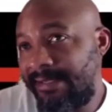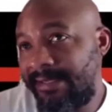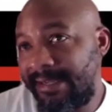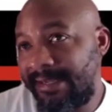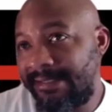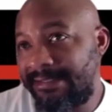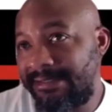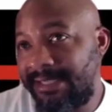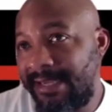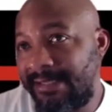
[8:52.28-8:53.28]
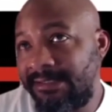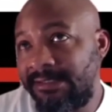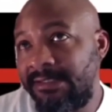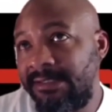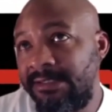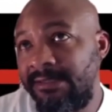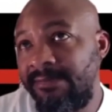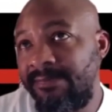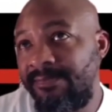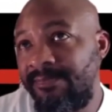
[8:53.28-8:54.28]
I got the Titans
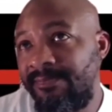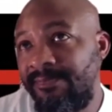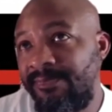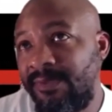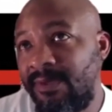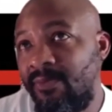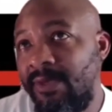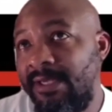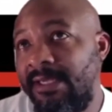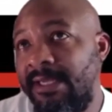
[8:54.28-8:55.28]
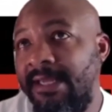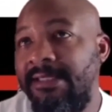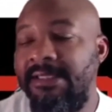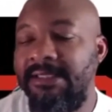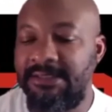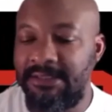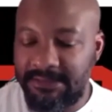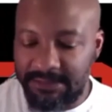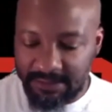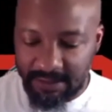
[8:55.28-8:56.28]
winning. And this is
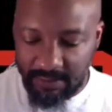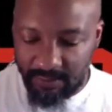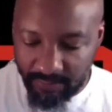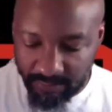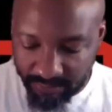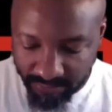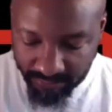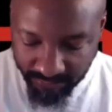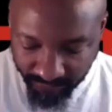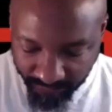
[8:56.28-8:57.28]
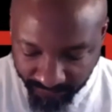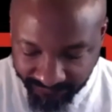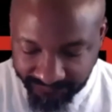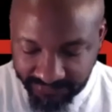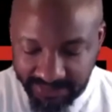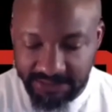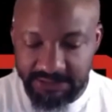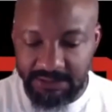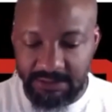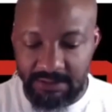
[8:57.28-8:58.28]
no
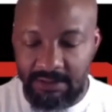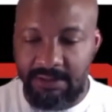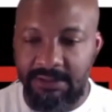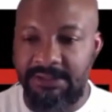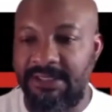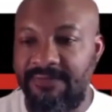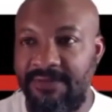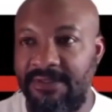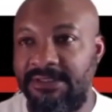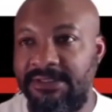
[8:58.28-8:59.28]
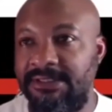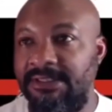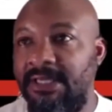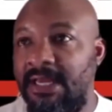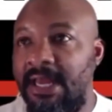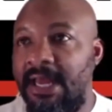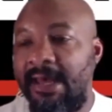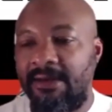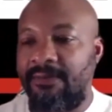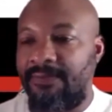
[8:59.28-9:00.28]
reflection on the defense. It's just, I
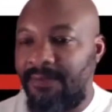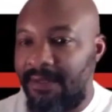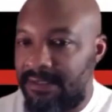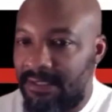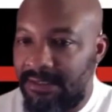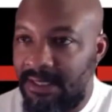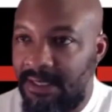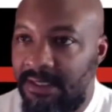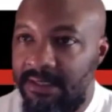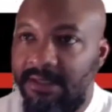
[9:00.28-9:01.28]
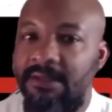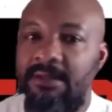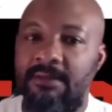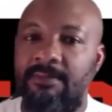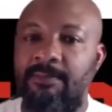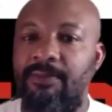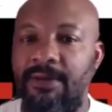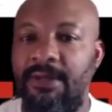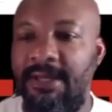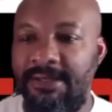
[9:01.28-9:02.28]
don't think that they can
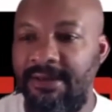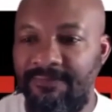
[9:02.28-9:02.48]
put enough